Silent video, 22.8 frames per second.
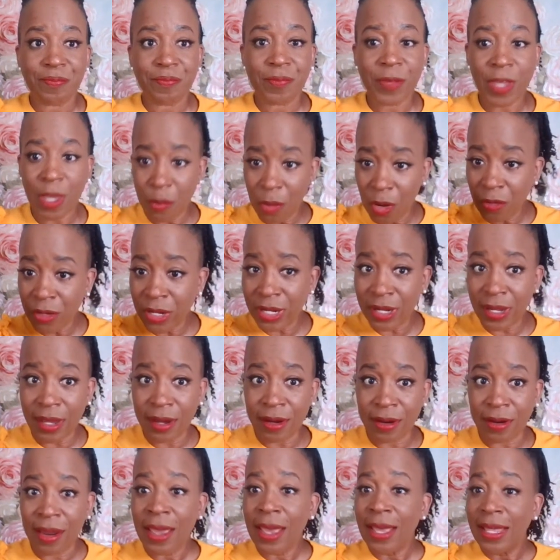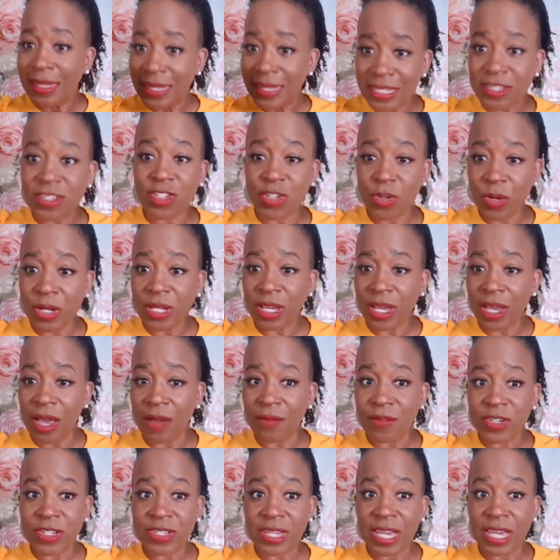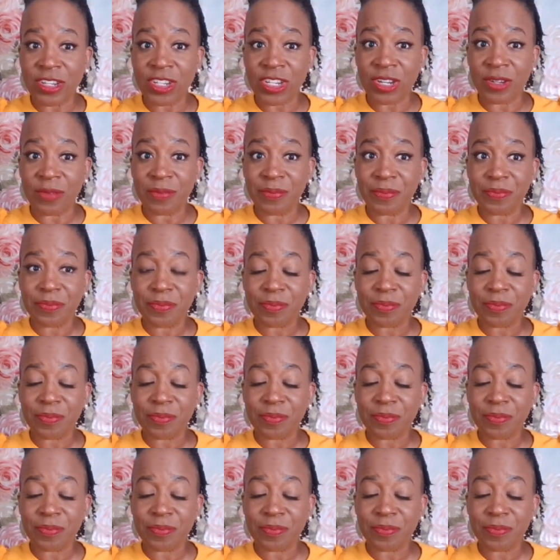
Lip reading: Come on in here. Let's join the conversation.